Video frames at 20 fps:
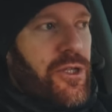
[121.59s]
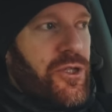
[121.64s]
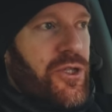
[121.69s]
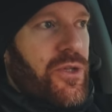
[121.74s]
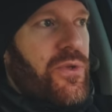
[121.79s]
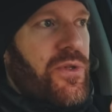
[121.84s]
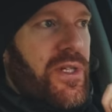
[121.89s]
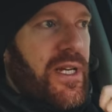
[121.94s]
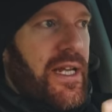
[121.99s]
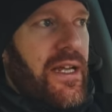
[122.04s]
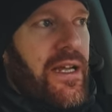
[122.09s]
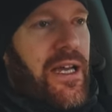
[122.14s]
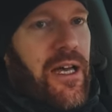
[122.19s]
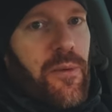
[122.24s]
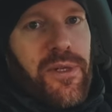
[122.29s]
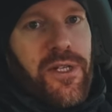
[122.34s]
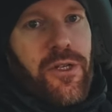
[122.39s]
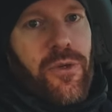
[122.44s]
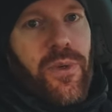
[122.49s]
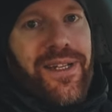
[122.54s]
Tuesday,
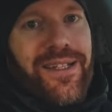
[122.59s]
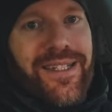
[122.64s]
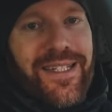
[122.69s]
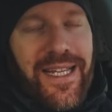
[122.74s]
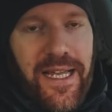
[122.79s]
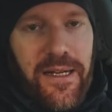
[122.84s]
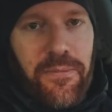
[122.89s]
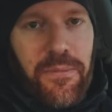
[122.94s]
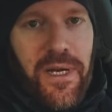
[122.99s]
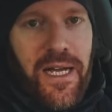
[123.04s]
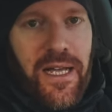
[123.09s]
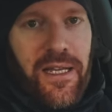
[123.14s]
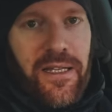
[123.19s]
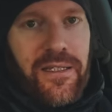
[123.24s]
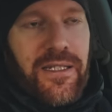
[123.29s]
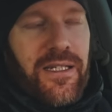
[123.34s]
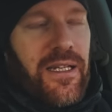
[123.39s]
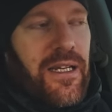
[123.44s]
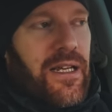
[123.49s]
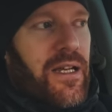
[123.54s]
I'll be doing 10
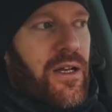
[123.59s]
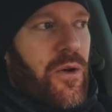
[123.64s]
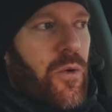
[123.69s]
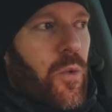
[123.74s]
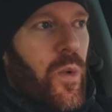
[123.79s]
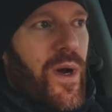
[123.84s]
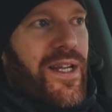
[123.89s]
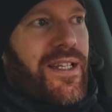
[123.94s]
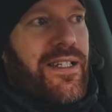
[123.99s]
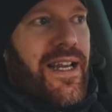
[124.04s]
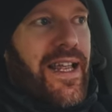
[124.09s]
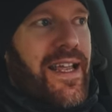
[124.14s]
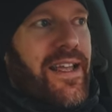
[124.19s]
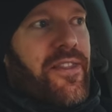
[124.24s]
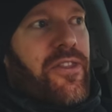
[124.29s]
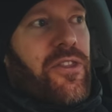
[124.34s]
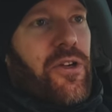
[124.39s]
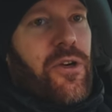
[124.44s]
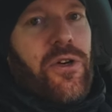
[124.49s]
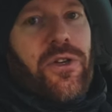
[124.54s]
miles. Wednesday
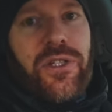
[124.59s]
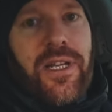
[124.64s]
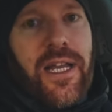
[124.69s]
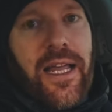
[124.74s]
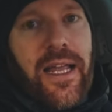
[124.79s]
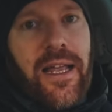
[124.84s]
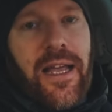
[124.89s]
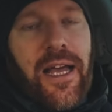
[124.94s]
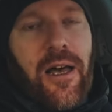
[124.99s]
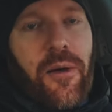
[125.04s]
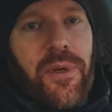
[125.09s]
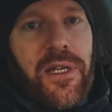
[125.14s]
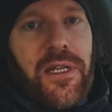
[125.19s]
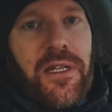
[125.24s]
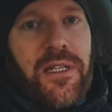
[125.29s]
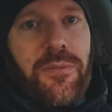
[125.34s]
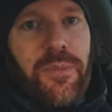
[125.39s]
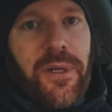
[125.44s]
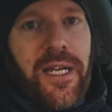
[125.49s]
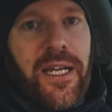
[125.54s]
and Thursday, I'll
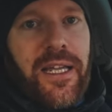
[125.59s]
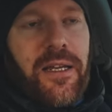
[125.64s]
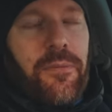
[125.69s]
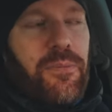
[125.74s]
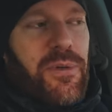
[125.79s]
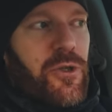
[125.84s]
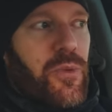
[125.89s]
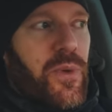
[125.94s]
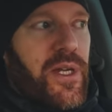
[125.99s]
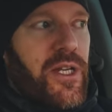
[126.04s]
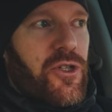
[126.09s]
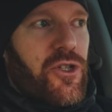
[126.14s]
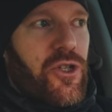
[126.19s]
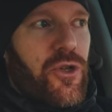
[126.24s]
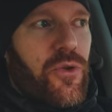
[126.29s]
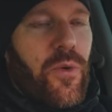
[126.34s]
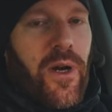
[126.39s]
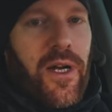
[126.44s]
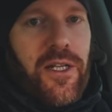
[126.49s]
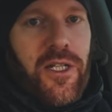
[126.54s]
be splitting it between
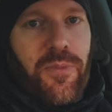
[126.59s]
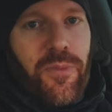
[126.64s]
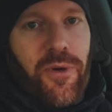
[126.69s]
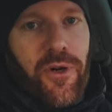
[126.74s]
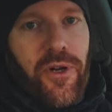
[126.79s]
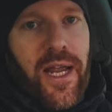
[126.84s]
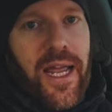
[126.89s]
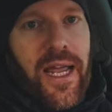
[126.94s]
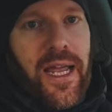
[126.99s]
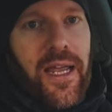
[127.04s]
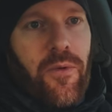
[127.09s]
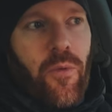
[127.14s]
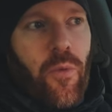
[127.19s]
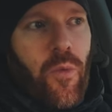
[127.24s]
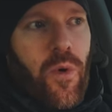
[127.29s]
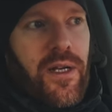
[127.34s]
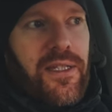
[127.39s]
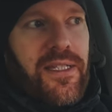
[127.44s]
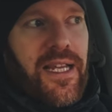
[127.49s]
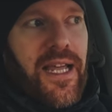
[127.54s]
two runs per day,
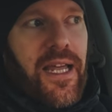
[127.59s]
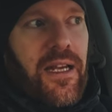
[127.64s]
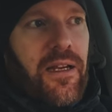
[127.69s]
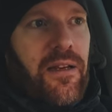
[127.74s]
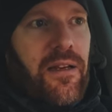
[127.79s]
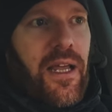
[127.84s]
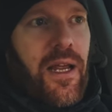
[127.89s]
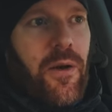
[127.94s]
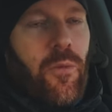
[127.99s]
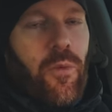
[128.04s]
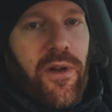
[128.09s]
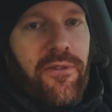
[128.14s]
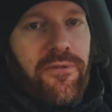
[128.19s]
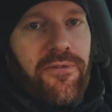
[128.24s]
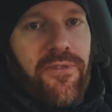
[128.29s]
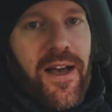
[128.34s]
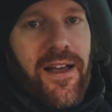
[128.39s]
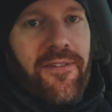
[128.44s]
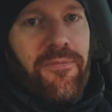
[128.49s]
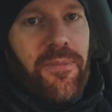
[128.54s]
one 10 and one
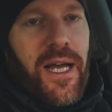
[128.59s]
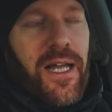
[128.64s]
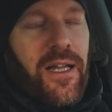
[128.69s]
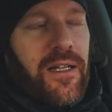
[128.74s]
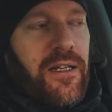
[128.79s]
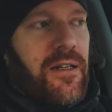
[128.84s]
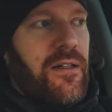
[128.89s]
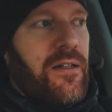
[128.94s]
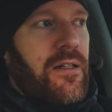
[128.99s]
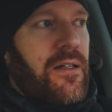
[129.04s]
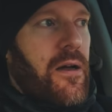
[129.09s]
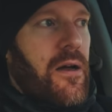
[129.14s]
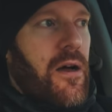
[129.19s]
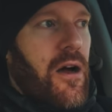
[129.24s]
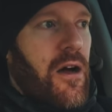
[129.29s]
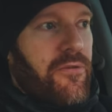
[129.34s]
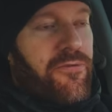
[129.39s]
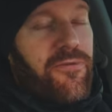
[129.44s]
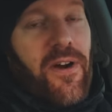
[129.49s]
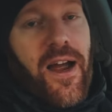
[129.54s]
5-miler.
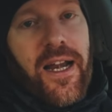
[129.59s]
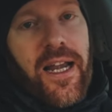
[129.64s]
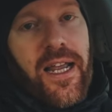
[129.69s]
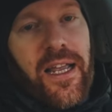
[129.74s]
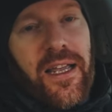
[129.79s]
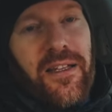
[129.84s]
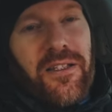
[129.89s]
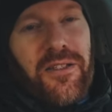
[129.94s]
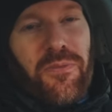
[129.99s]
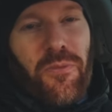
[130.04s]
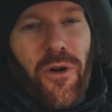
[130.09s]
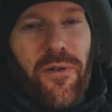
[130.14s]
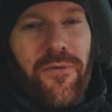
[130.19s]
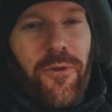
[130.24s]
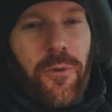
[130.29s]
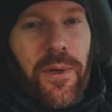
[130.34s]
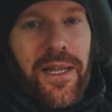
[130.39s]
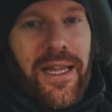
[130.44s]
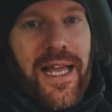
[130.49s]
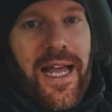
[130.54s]
On Friday, it's more
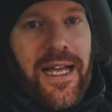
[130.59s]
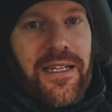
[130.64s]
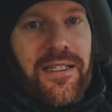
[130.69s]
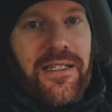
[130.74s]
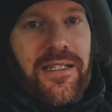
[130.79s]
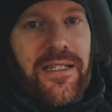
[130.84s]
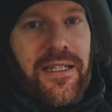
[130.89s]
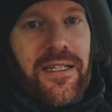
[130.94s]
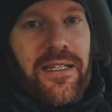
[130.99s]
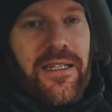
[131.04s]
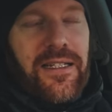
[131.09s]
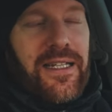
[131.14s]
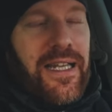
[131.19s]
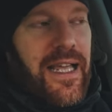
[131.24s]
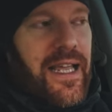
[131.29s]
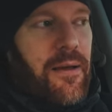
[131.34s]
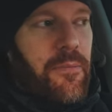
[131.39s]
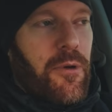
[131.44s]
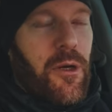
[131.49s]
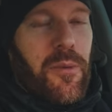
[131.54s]
of a relaxed
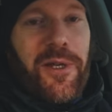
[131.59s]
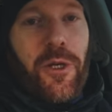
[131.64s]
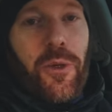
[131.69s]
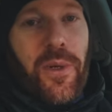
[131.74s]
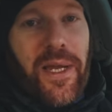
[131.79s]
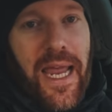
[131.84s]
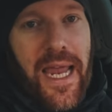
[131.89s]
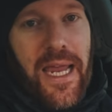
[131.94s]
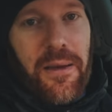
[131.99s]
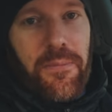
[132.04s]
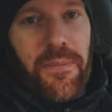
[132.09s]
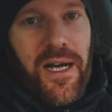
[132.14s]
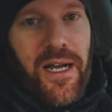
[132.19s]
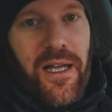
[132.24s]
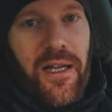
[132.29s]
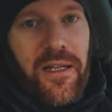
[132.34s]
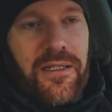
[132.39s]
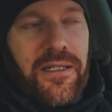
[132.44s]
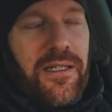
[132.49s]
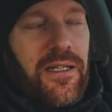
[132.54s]
day. I'm gonna be doing 8
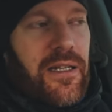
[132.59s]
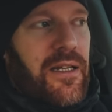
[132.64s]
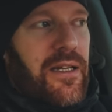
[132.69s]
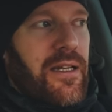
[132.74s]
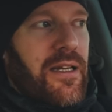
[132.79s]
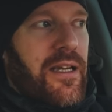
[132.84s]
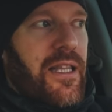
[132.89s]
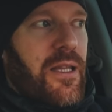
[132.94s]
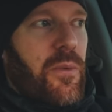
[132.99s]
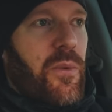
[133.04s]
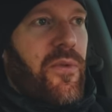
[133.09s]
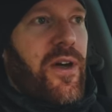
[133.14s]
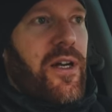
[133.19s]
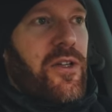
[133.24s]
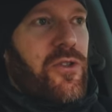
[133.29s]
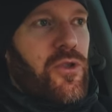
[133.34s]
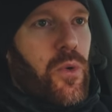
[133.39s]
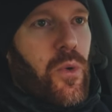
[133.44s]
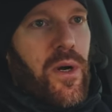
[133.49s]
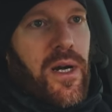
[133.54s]
miles. And then we've
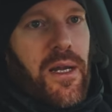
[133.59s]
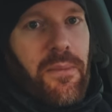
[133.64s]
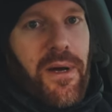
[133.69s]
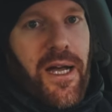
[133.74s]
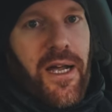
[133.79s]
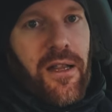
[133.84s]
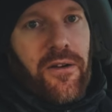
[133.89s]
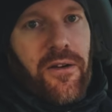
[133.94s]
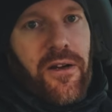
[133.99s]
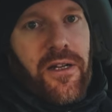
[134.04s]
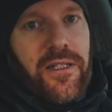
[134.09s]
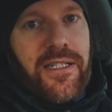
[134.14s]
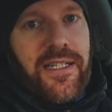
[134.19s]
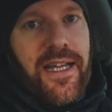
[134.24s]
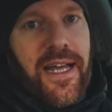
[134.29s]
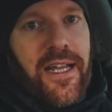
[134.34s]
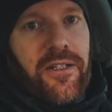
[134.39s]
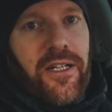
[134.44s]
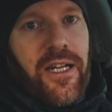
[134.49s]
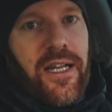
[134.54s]
got a 20-miler on
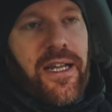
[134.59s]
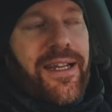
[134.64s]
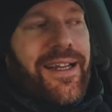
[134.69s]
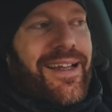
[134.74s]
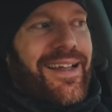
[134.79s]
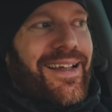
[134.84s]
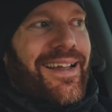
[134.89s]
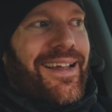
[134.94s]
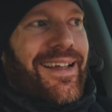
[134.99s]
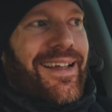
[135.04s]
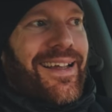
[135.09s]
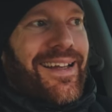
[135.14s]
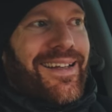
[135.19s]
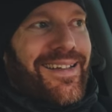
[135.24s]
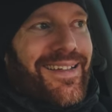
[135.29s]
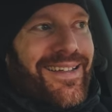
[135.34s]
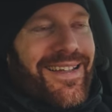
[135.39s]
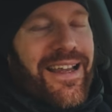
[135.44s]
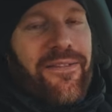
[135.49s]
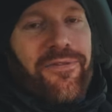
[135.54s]
Saturday
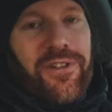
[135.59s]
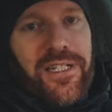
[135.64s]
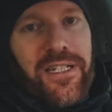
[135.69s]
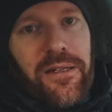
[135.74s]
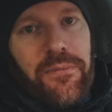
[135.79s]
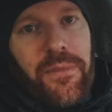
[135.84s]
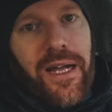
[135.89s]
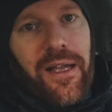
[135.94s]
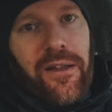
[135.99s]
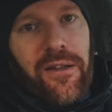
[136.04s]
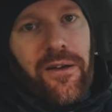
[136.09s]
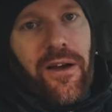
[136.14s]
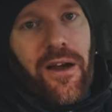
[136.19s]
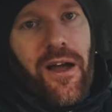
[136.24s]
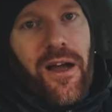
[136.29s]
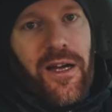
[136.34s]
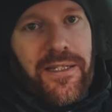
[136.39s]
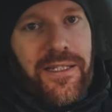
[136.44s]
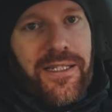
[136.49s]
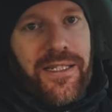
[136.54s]
and a 17-miler
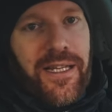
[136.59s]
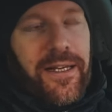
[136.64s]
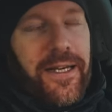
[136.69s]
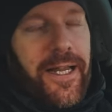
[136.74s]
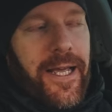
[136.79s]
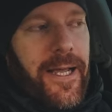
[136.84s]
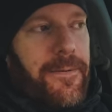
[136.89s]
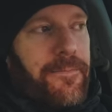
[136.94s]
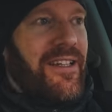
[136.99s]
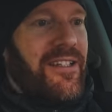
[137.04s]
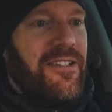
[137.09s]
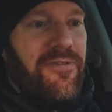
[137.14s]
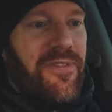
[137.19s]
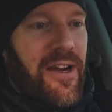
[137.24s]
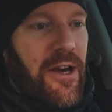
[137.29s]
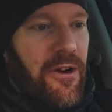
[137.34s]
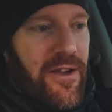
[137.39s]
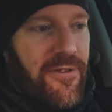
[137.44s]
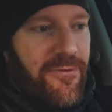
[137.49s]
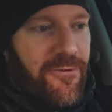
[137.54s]
on Sunday. It's a
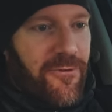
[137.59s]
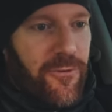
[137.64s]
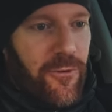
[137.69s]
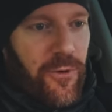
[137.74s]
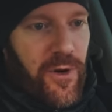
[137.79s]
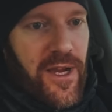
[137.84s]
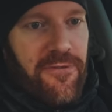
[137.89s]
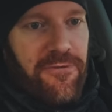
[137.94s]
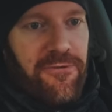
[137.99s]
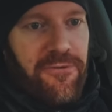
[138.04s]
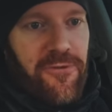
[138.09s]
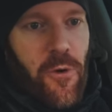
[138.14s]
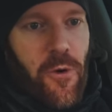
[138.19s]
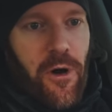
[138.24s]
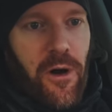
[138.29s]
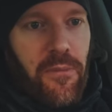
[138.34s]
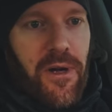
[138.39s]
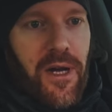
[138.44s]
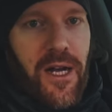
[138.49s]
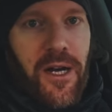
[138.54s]
very
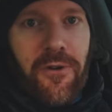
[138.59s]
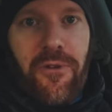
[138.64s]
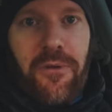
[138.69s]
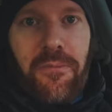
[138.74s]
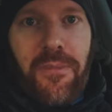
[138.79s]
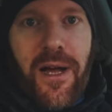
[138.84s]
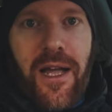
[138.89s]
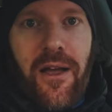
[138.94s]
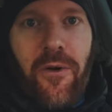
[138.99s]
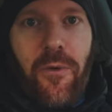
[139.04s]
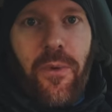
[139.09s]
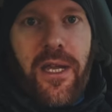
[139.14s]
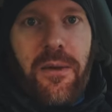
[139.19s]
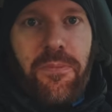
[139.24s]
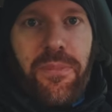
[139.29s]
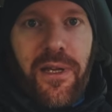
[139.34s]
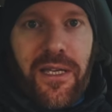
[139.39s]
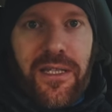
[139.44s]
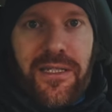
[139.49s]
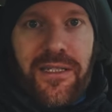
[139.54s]
free-form 100-mile
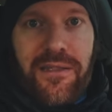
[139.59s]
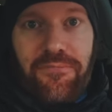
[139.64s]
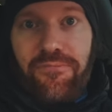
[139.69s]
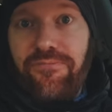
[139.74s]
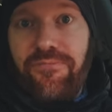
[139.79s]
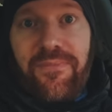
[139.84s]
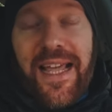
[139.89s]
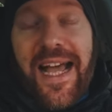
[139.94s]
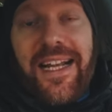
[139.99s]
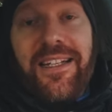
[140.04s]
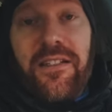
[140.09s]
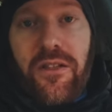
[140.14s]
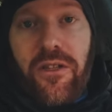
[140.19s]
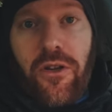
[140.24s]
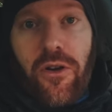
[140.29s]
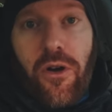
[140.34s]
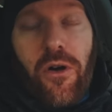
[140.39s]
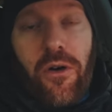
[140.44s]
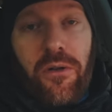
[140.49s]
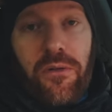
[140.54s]
week because that's
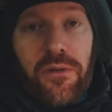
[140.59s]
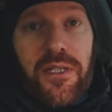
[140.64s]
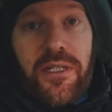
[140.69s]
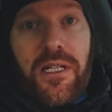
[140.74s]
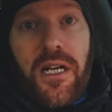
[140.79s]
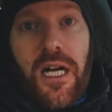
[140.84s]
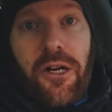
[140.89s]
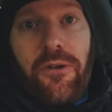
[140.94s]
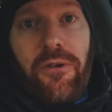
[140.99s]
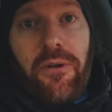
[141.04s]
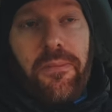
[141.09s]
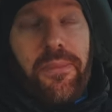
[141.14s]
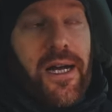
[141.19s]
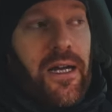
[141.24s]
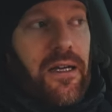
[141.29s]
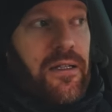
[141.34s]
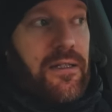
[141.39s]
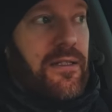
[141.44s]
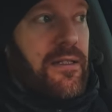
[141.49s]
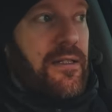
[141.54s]
the goal, is 100
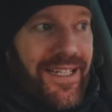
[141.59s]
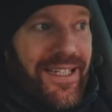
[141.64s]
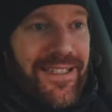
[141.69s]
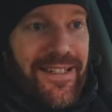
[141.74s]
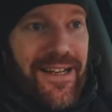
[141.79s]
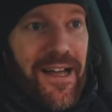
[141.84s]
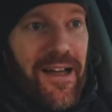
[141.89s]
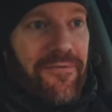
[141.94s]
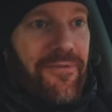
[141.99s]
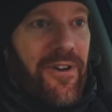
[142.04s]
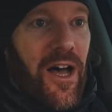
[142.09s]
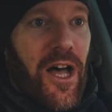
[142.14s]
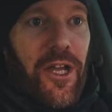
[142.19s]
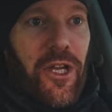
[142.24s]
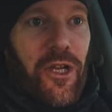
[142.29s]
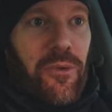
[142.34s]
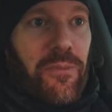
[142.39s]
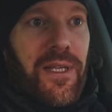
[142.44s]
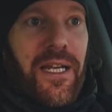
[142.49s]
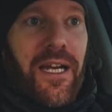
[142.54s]
miles. It's not
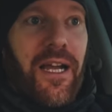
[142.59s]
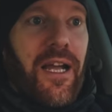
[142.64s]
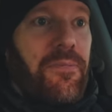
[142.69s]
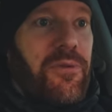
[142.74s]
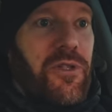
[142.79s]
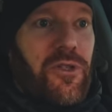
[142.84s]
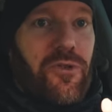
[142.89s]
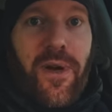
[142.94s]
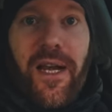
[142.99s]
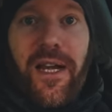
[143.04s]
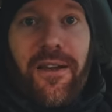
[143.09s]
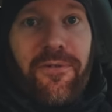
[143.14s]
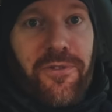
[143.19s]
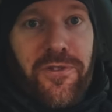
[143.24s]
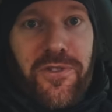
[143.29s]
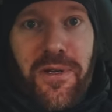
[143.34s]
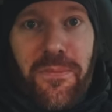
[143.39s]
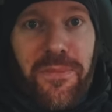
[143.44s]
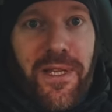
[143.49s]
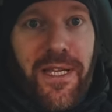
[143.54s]
volume leading up to training
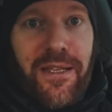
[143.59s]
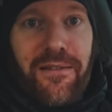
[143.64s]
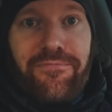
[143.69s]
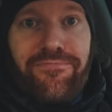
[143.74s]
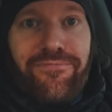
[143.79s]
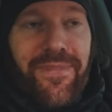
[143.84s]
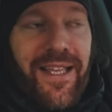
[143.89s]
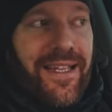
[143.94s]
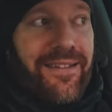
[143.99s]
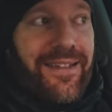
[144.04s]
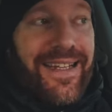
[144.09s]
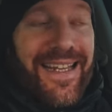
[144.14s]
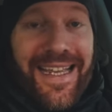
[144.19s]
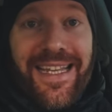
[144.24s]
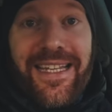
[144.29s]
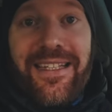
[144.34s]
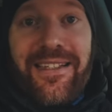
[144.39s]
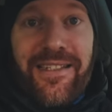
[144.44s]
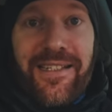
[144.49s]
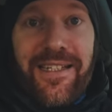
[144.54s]
for something. It
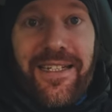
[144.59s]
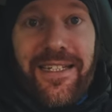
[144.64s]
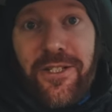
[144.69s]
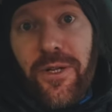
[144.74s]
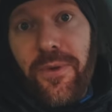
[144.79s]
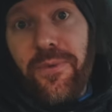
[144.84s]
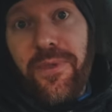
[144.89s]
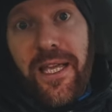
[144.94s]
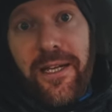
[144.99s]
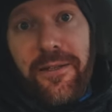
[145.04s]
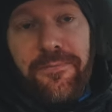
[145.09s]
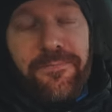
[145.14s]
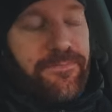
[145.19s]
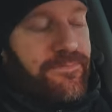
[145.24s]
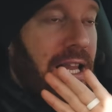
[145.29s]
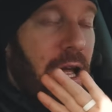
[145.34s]
is its own thing.